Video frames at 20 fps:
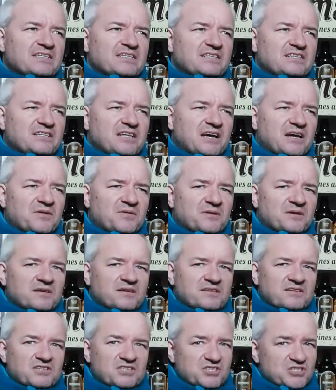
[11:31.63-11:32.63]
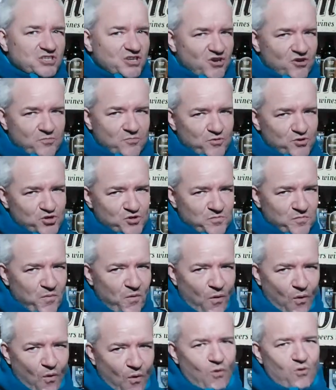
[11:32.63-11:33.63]
You know, so much
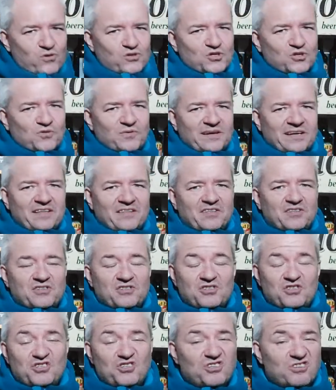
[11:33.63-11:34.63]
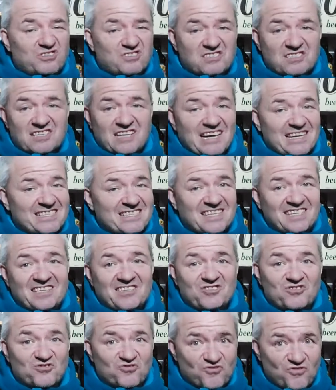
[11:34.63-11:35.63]
more to it than just
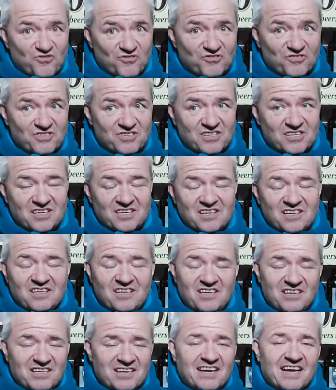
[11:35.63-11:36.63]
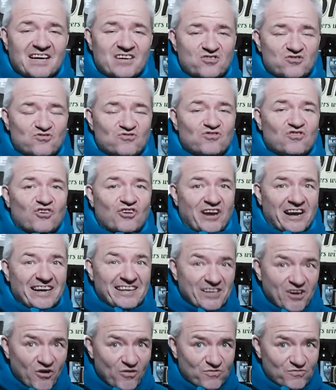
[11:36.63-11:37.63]
getting drunk. You can get drunk on
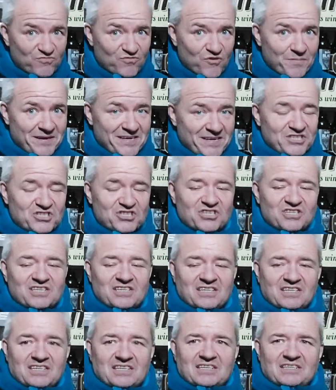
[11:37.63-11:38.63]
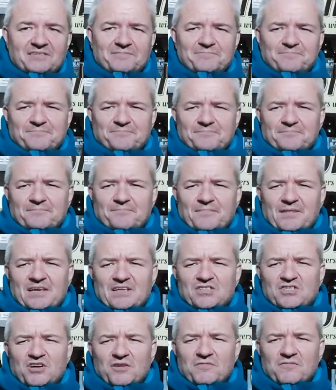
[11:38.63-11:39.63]
any old rubbish.
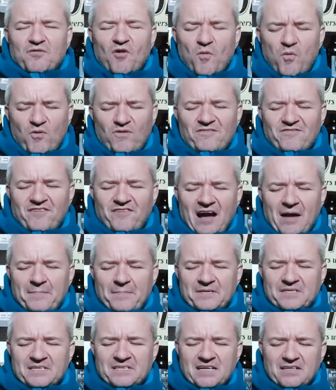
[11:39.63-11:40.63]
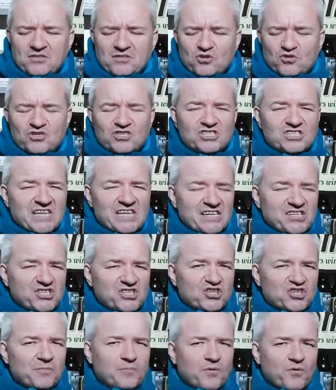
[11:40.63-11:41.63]
So 4.5%, good
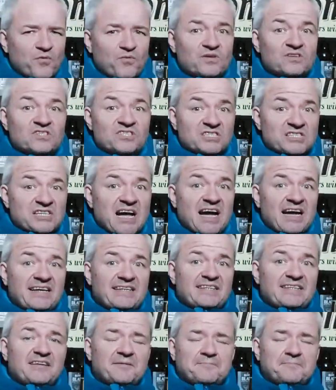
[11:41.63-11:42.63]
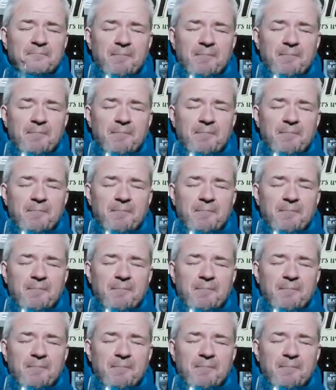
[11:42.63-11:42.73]
sessionable cider.